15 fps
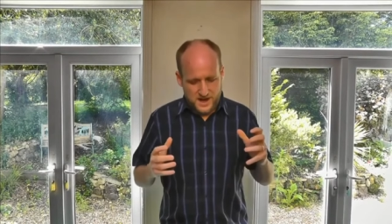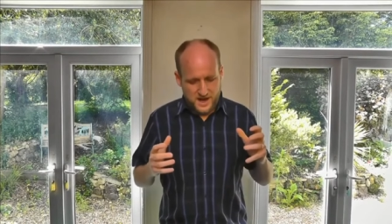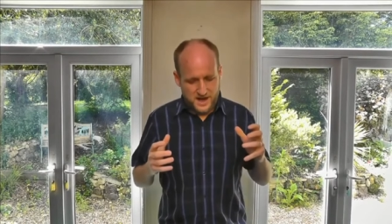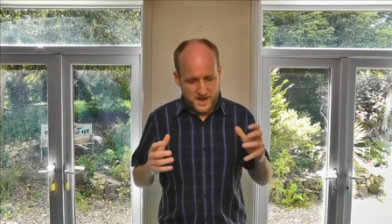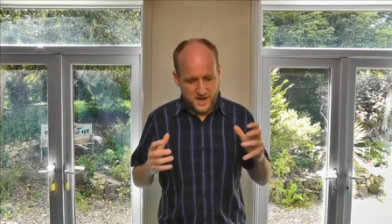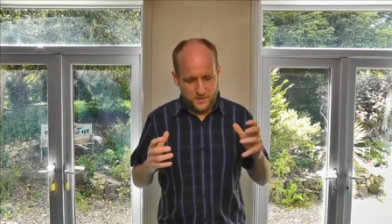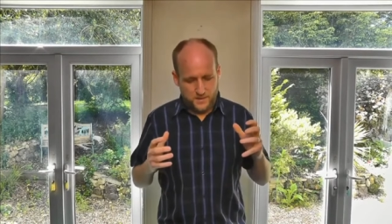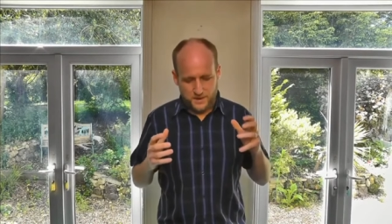
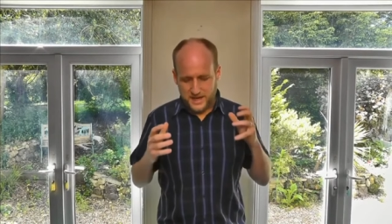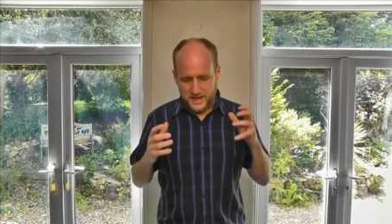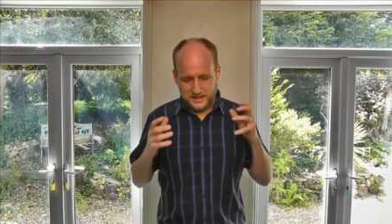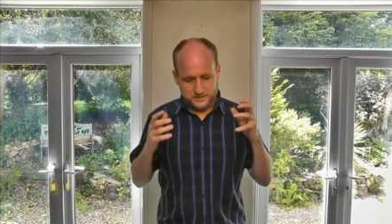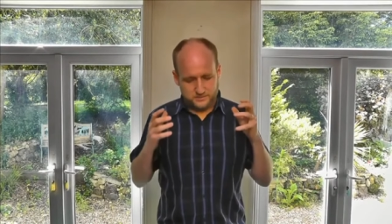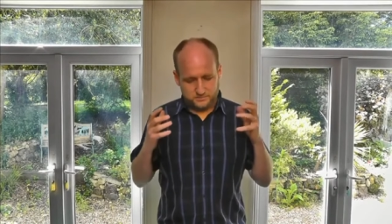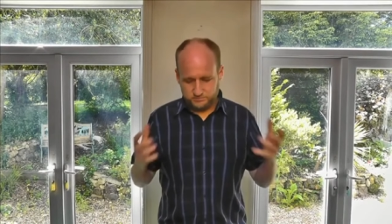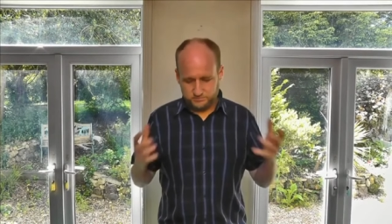Um,
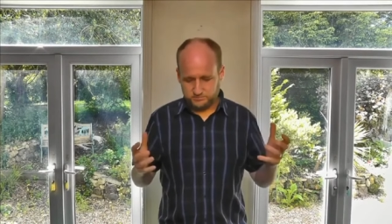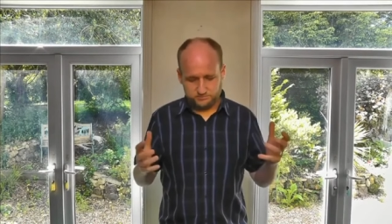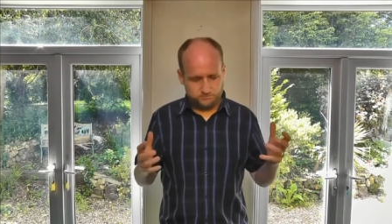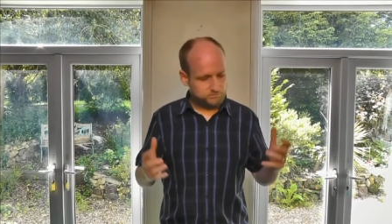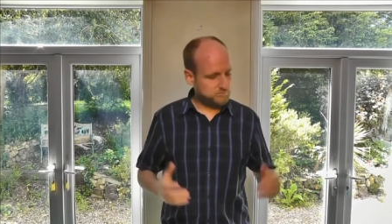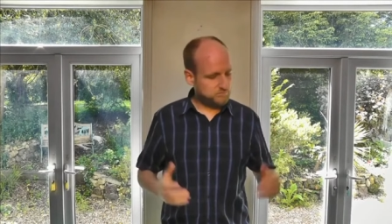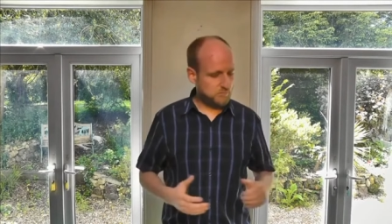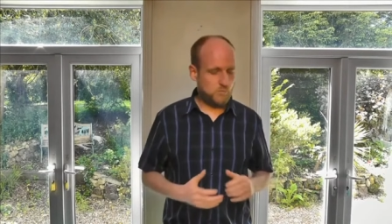and
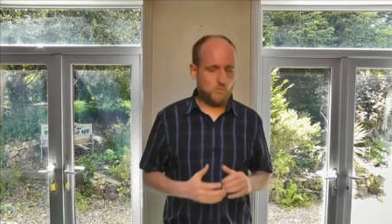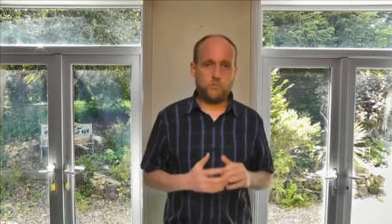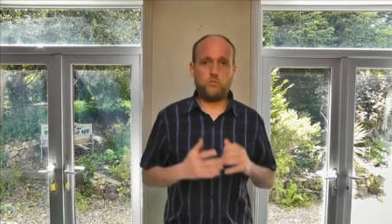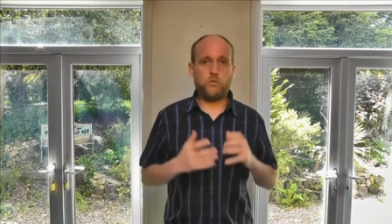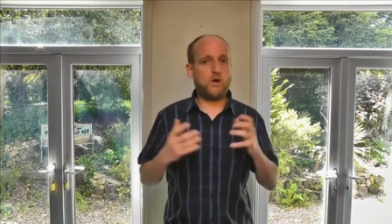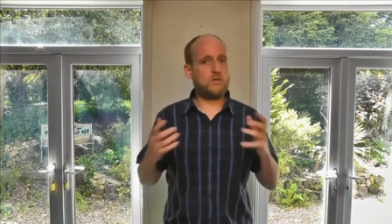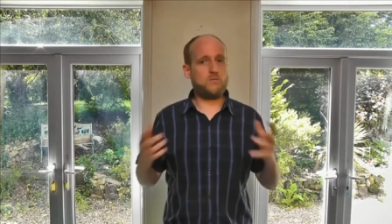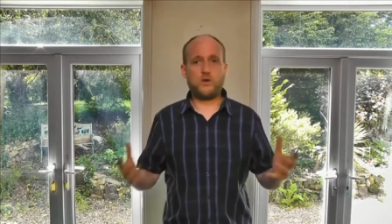
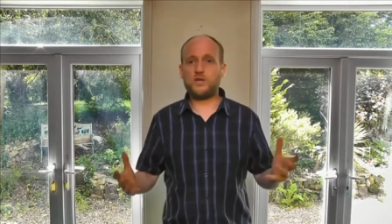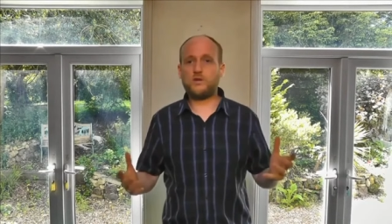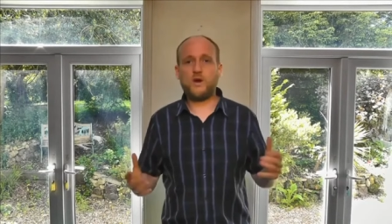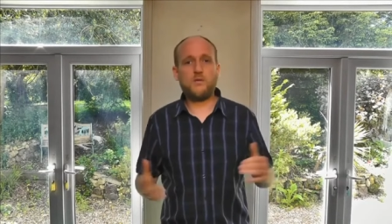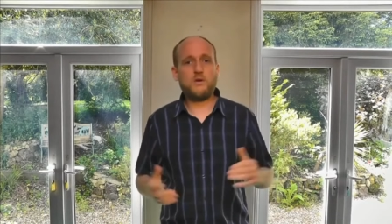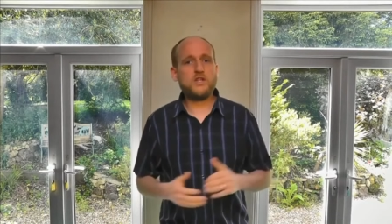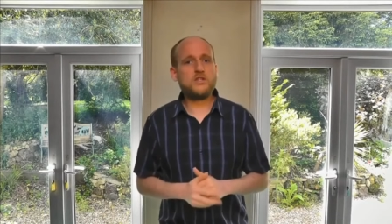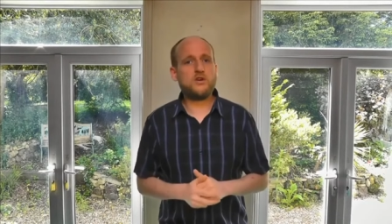what, what do
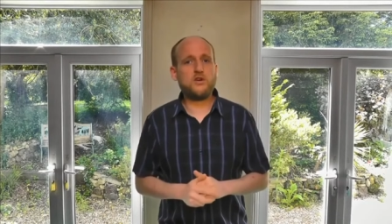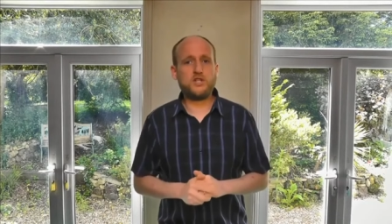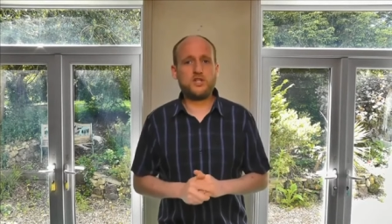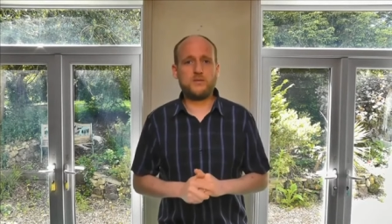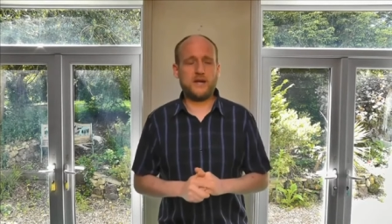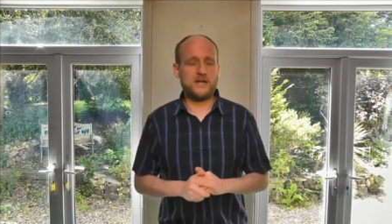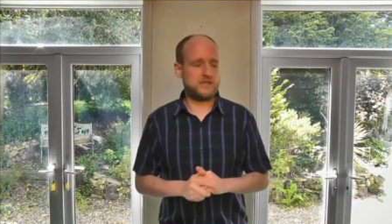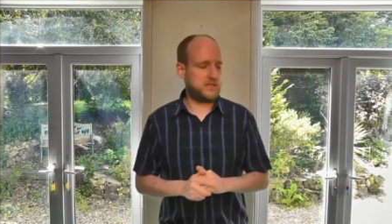I want to talk
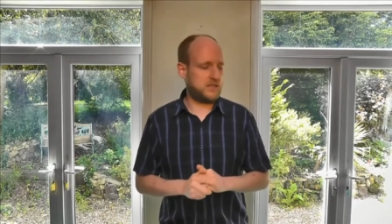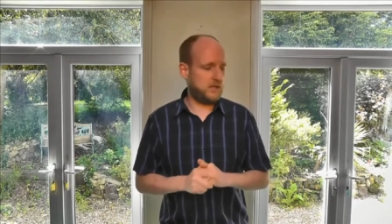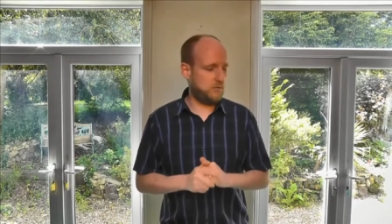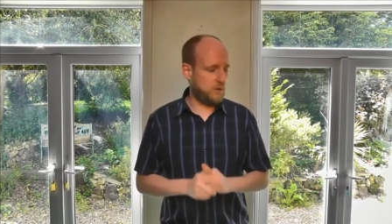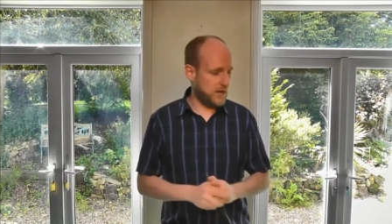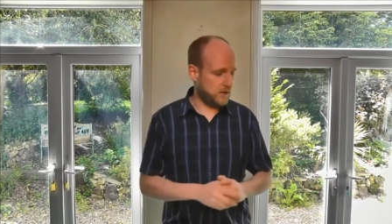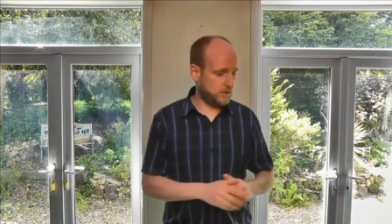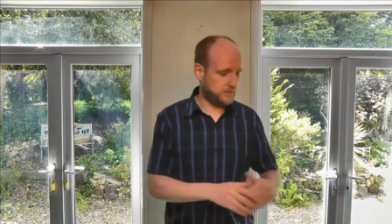to you about today?
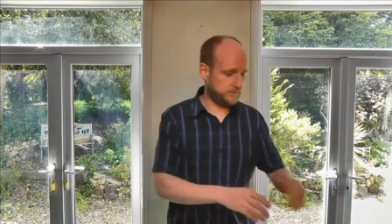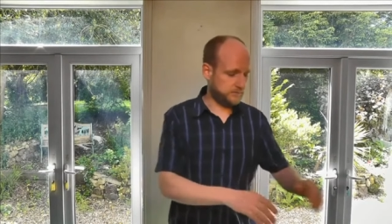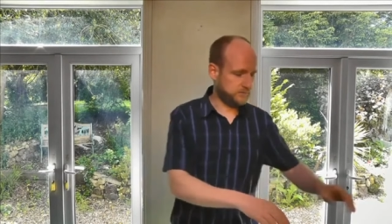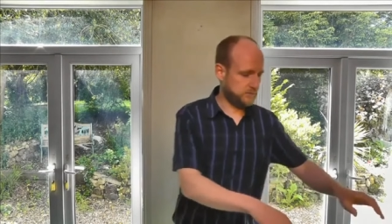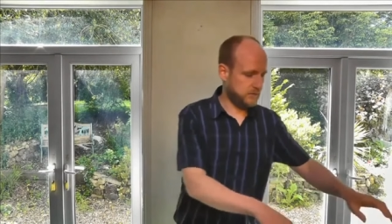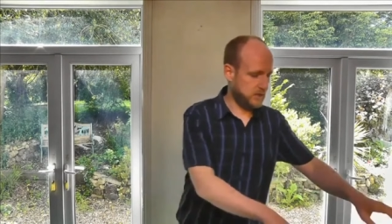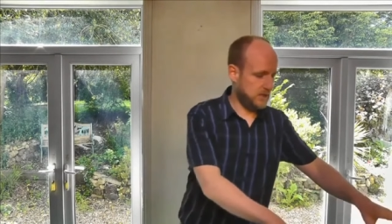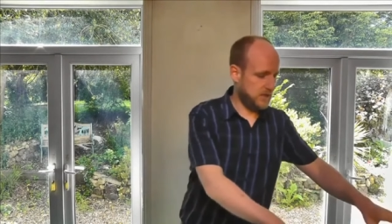Well,
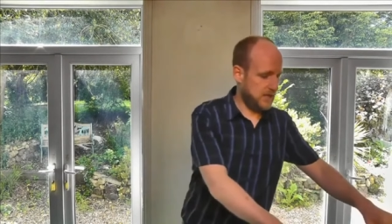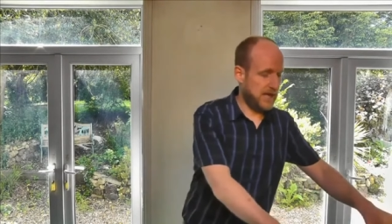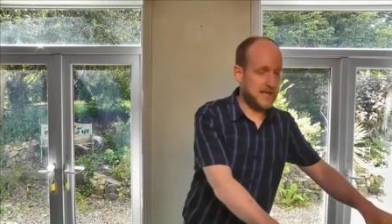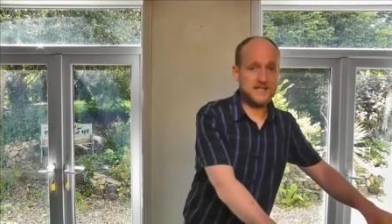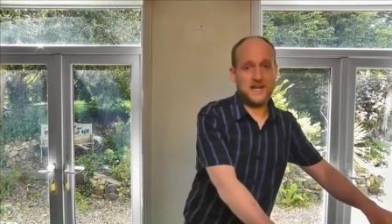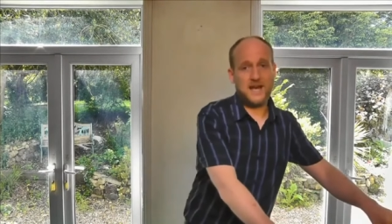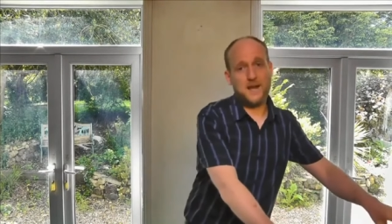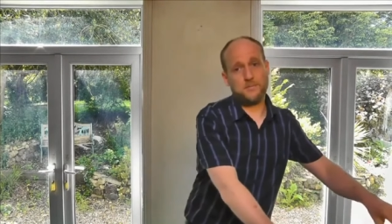
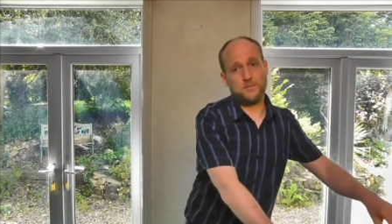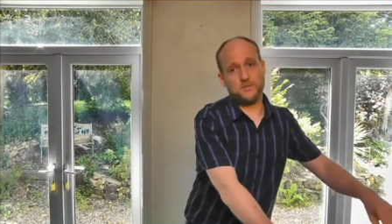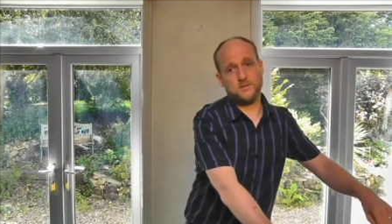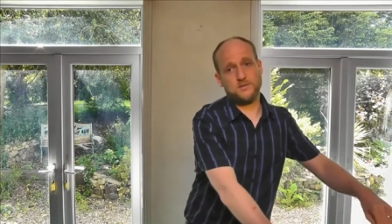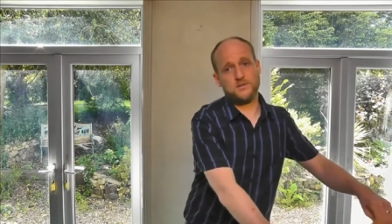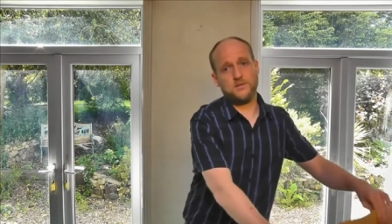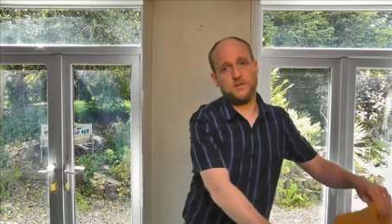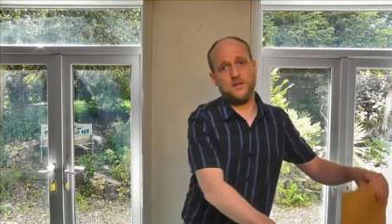as it
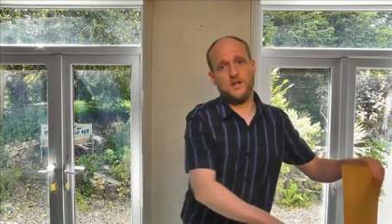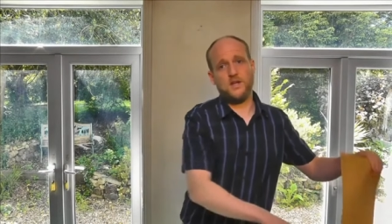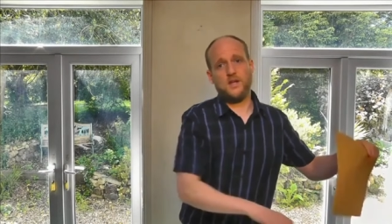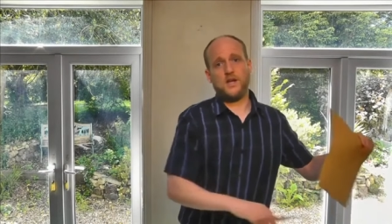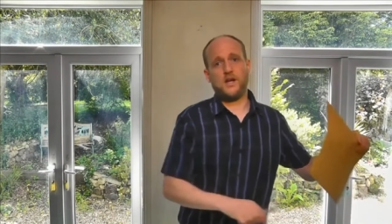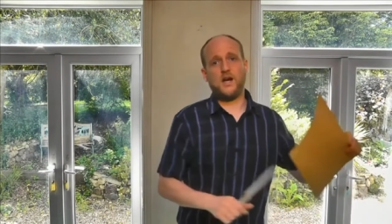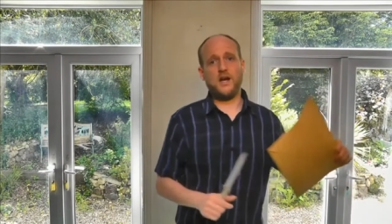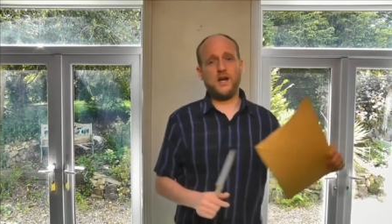happens,
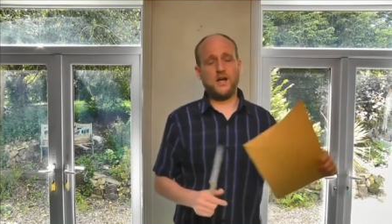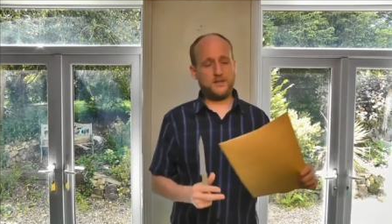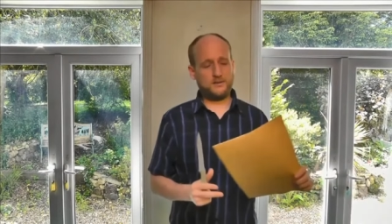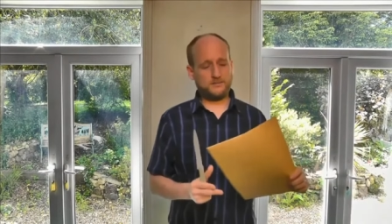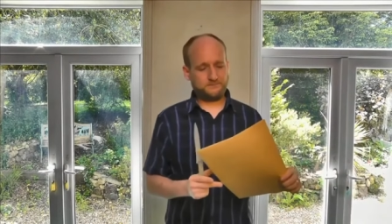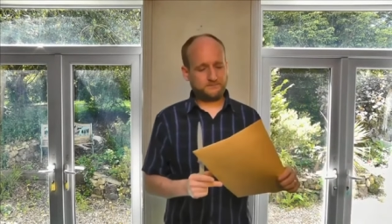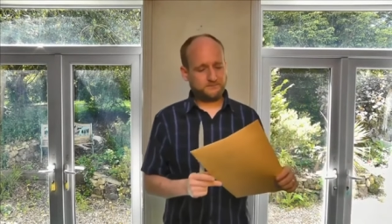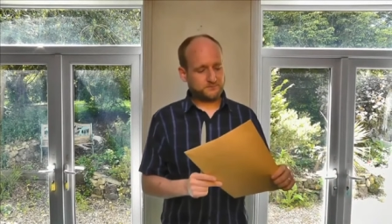
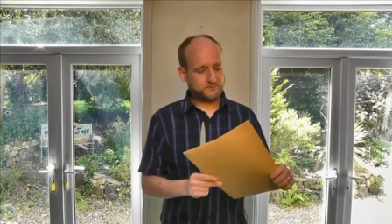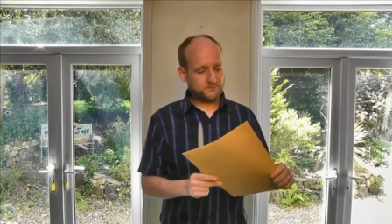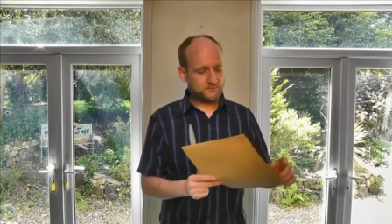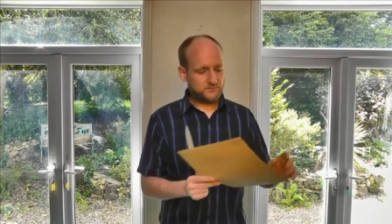um,